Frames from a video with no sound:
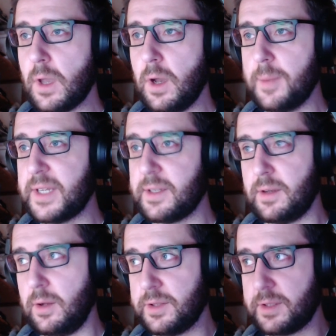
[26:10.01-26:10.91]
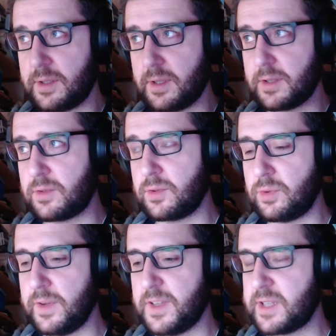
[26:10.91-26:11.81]
I mean, all the
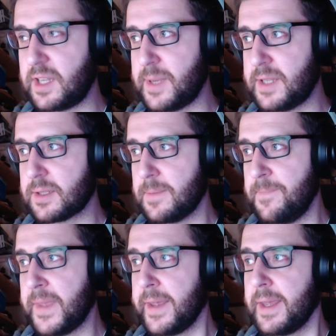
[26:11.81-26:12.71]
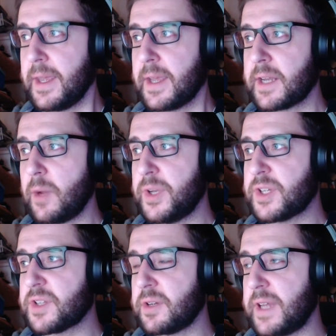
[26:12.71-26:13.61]
two statements. Now we're
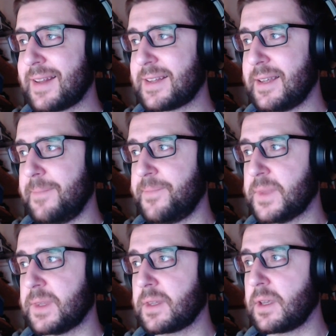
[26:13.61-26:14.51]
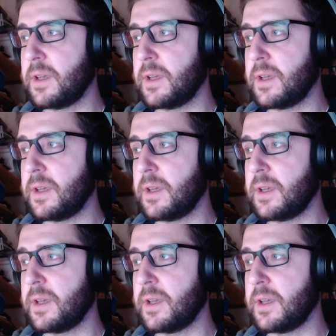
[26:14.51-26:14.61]
just going to